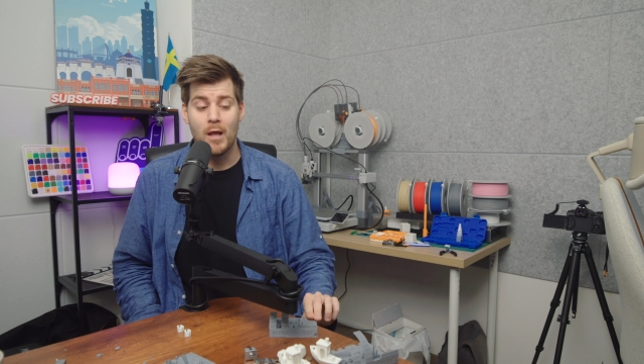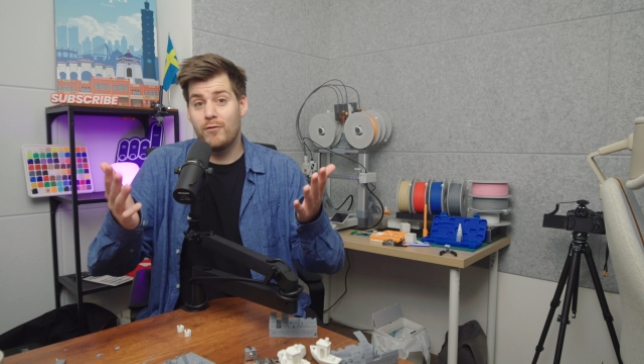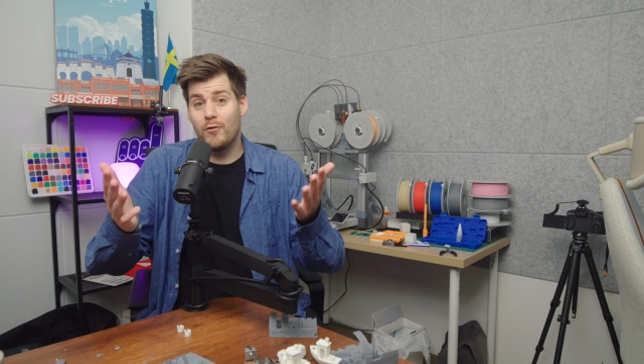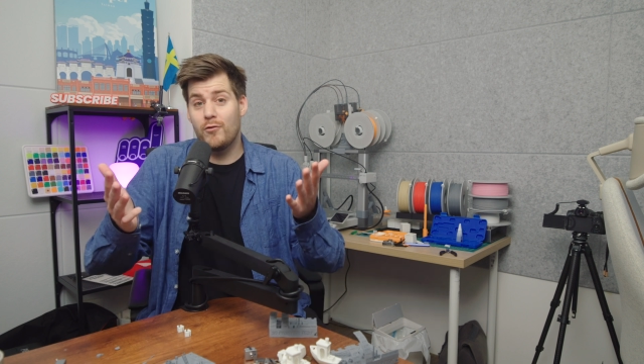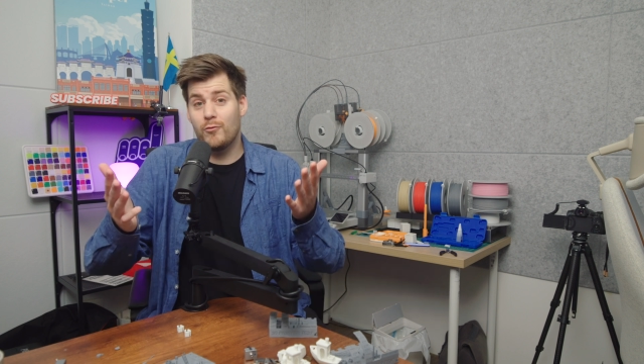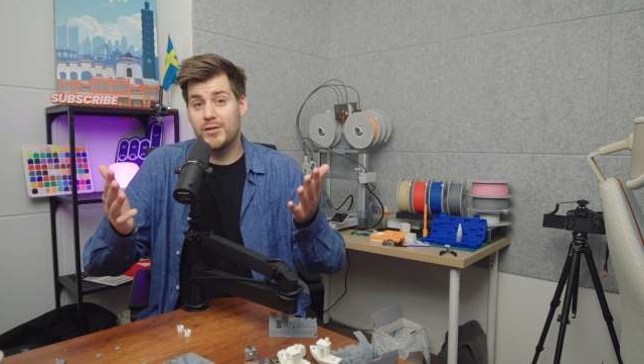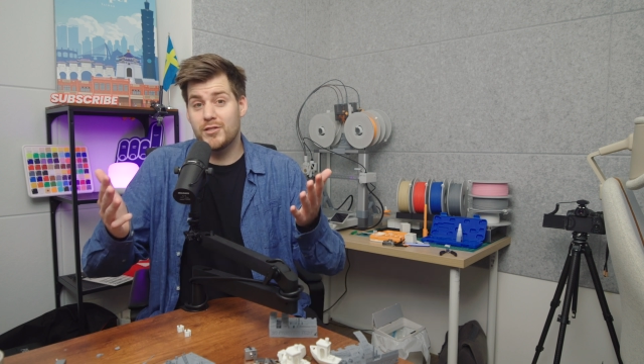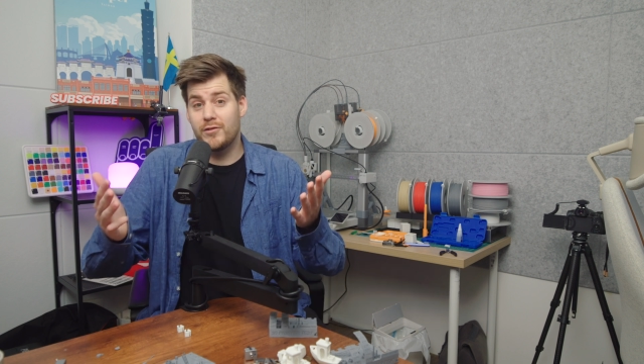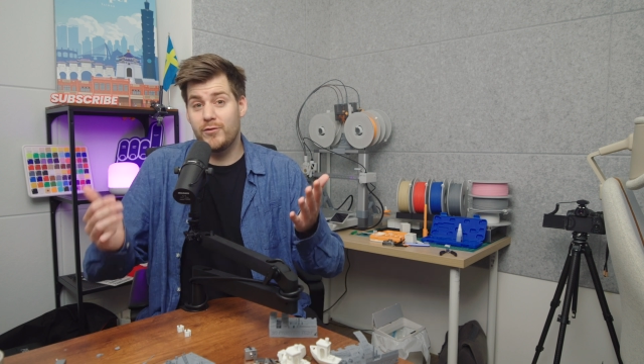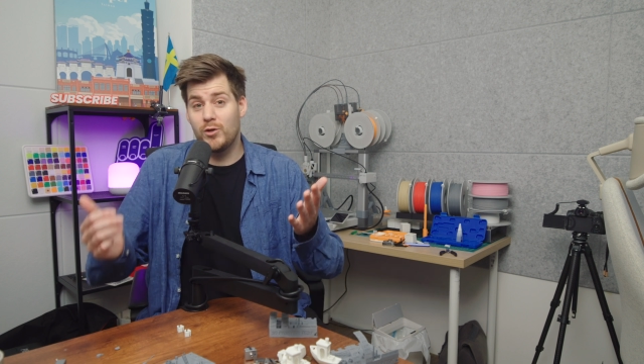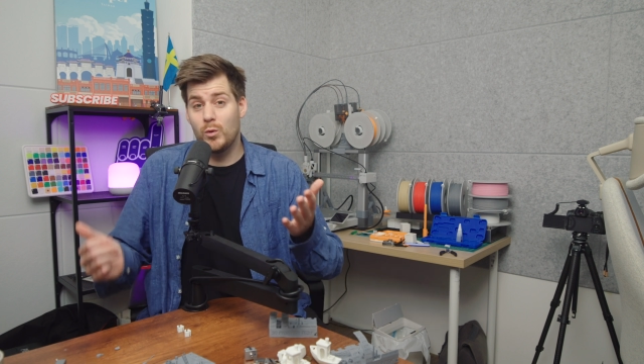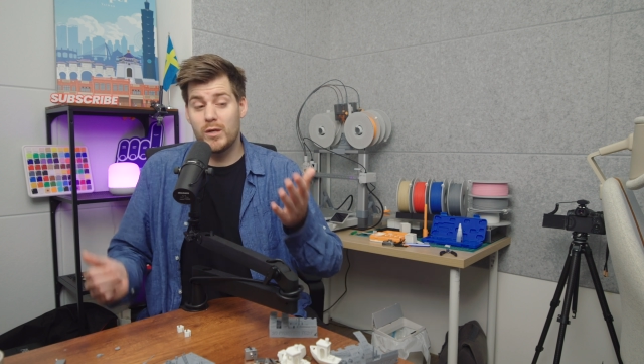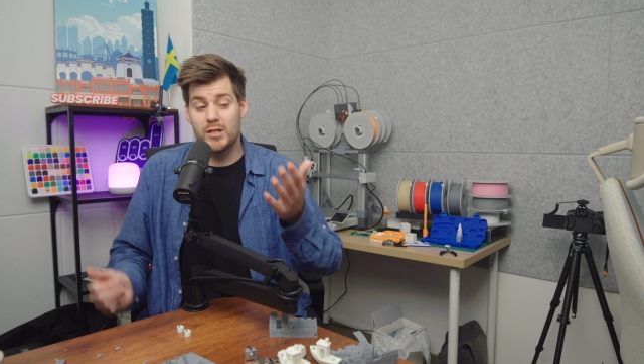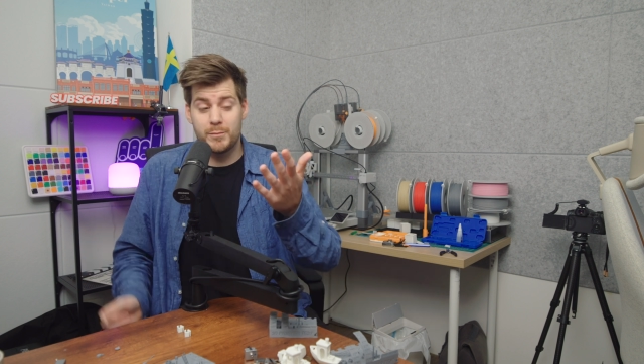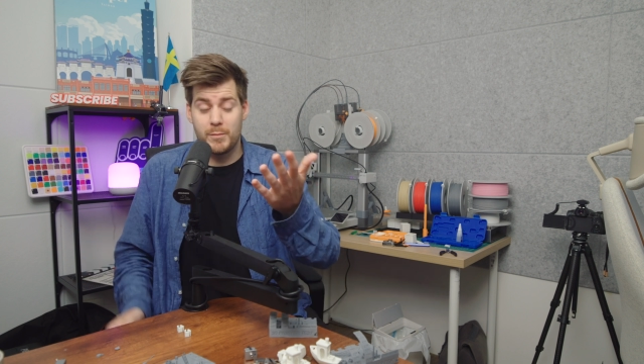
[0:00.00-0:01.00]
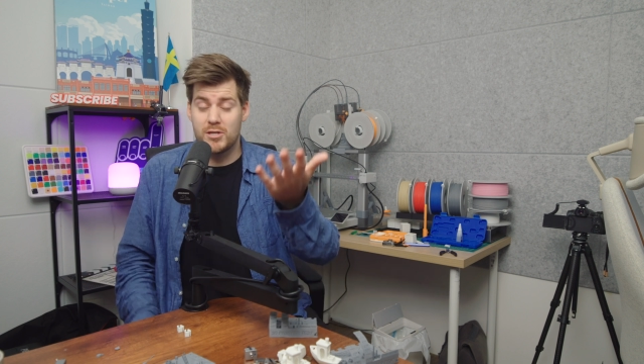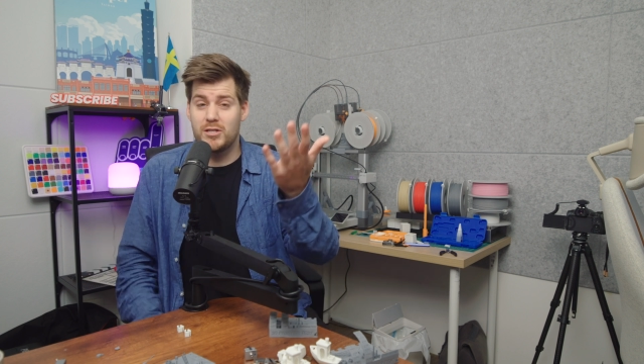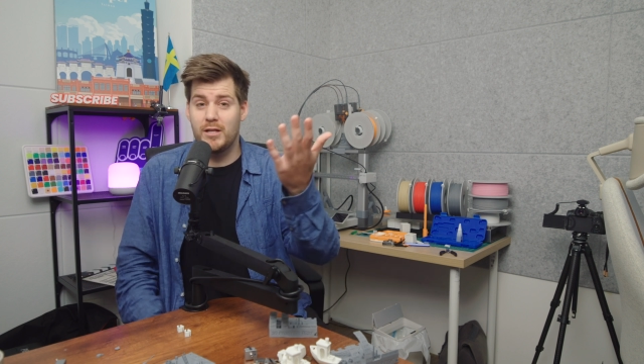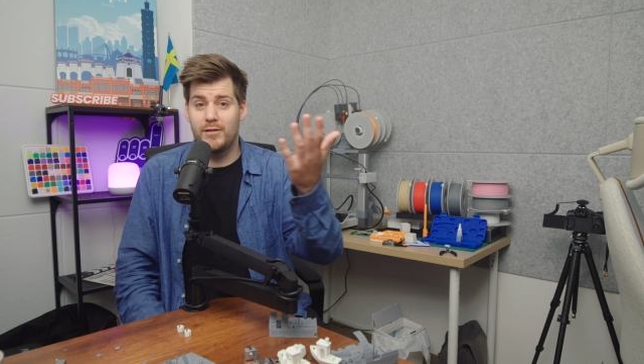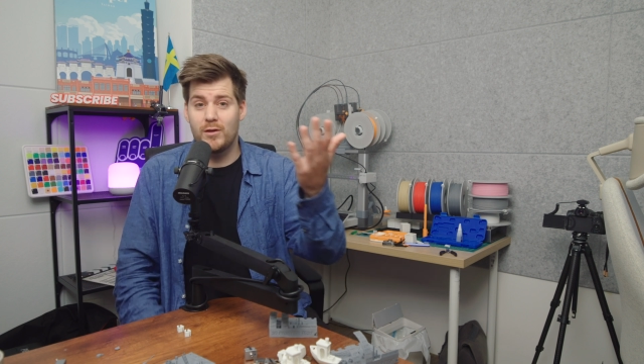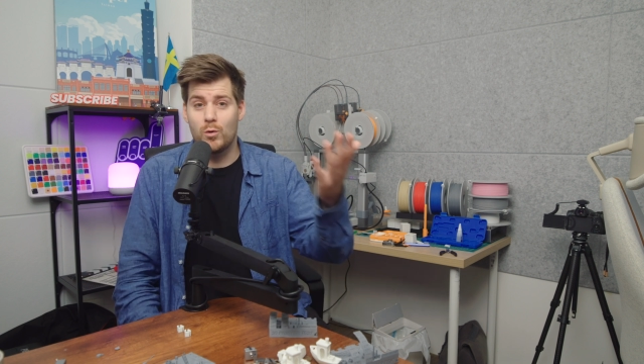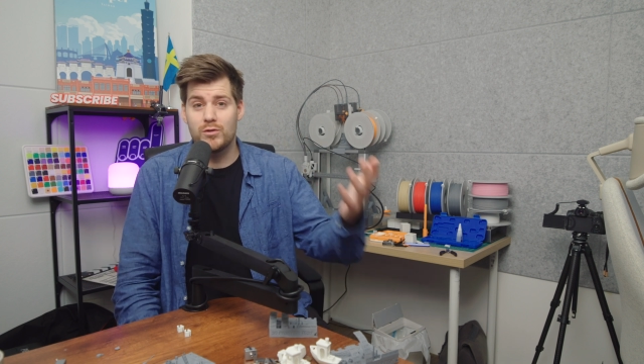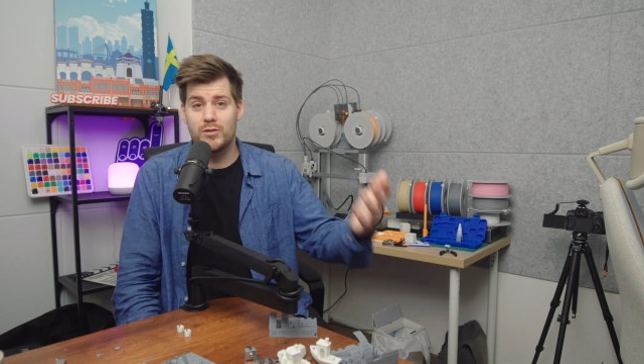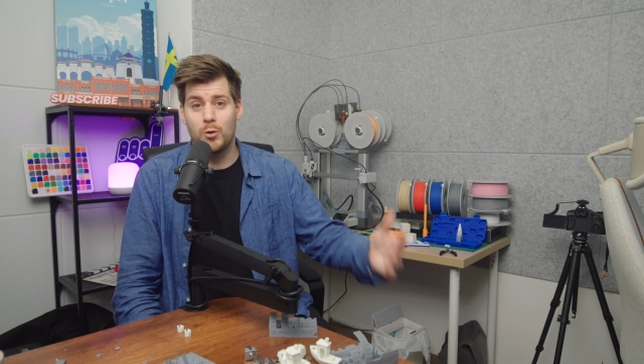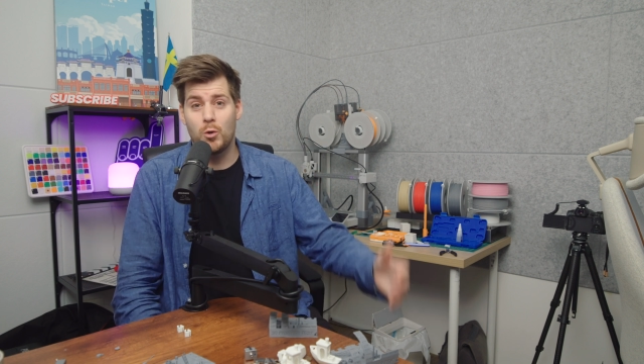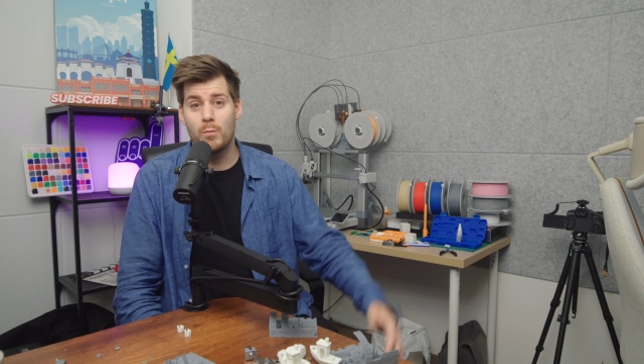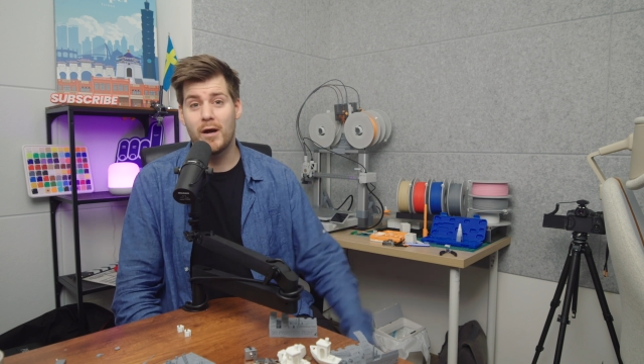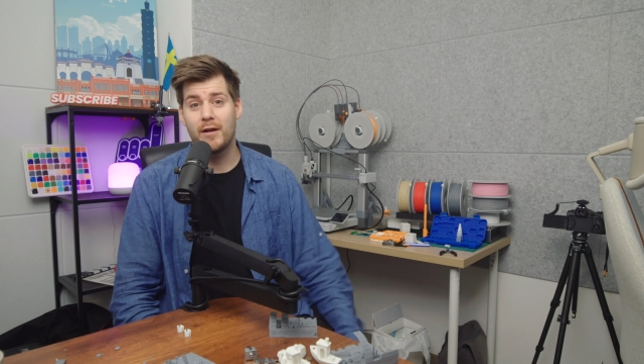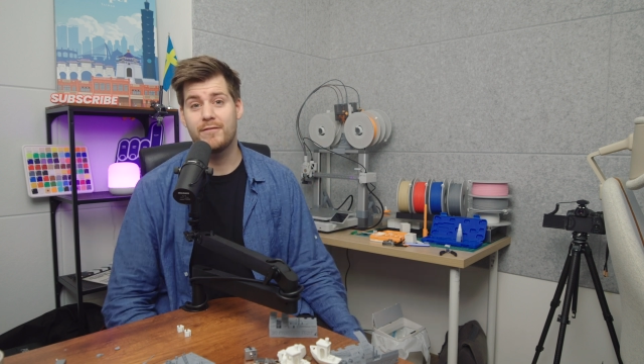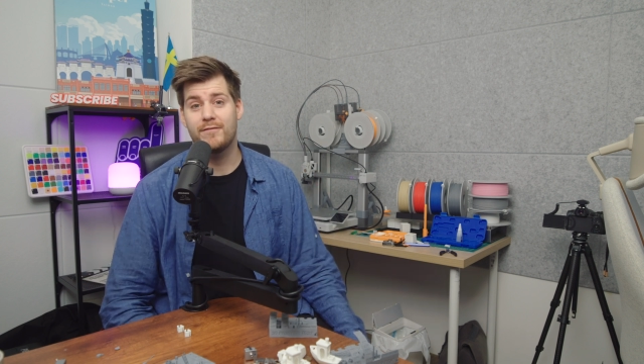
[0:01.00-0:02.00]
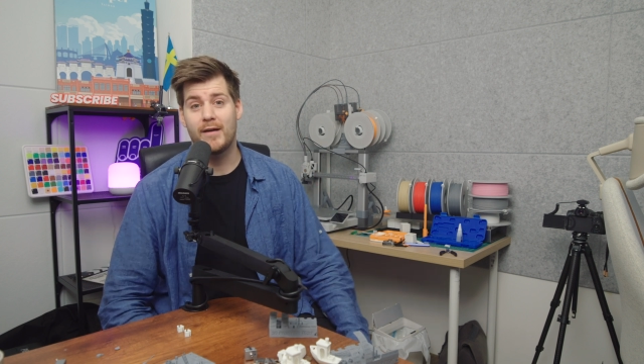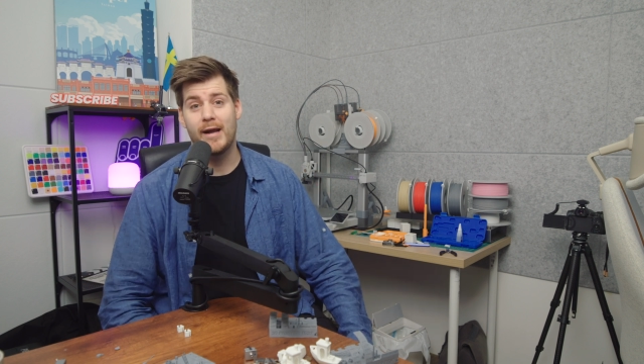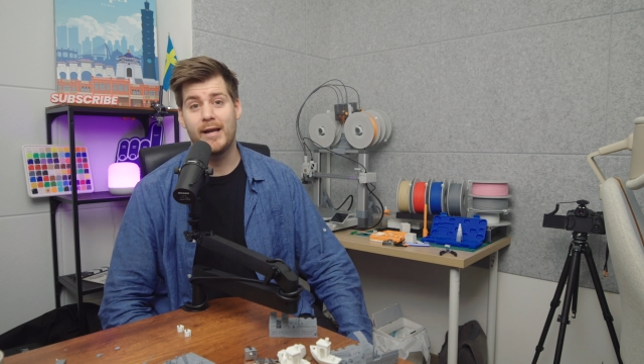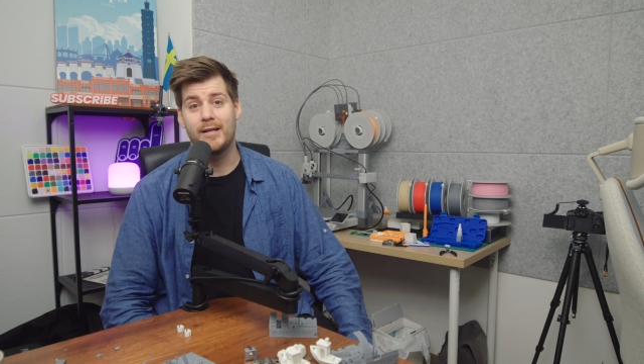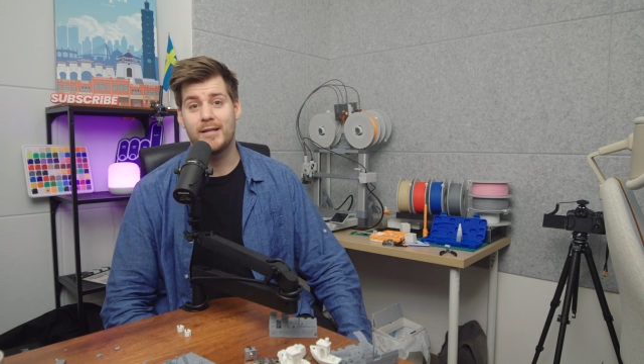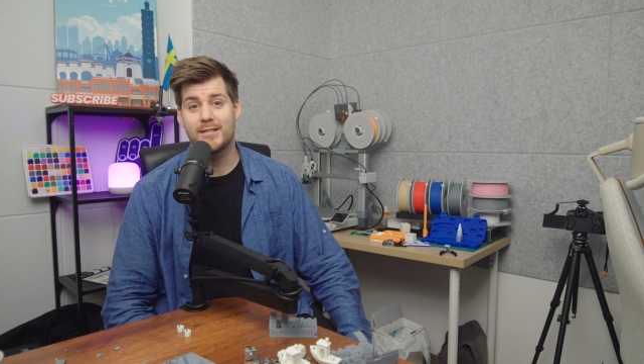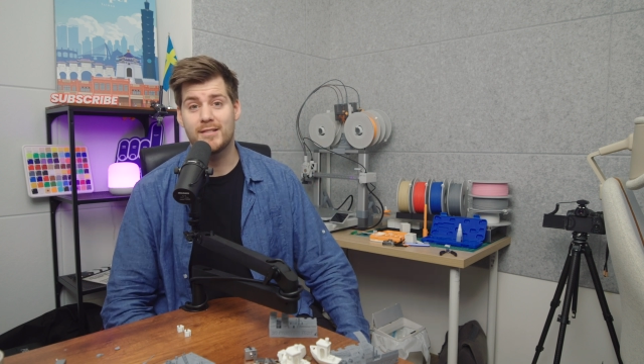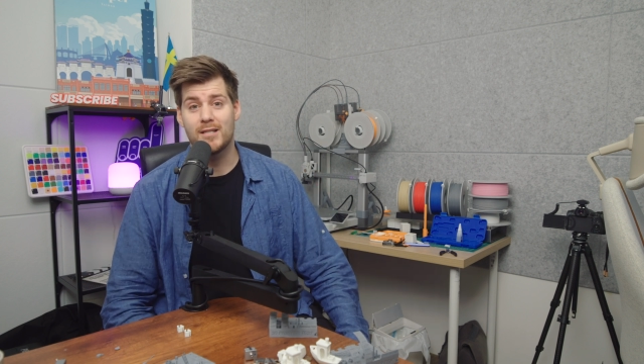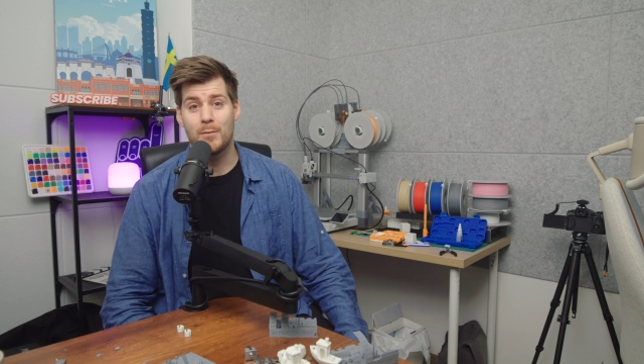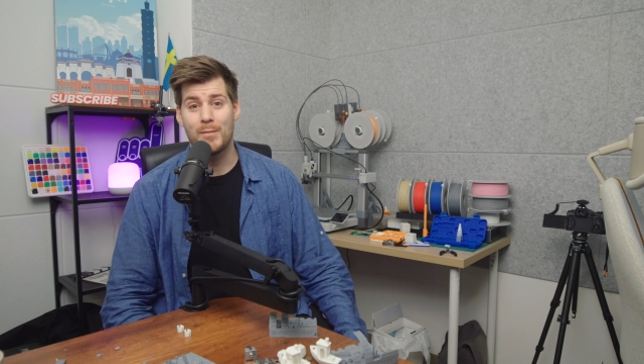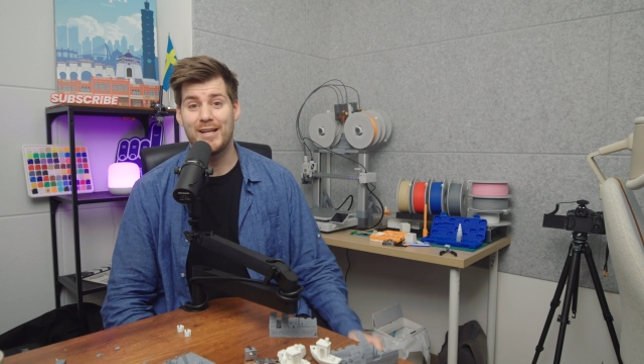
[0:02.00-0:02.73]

For the rest of you, especially those who might find some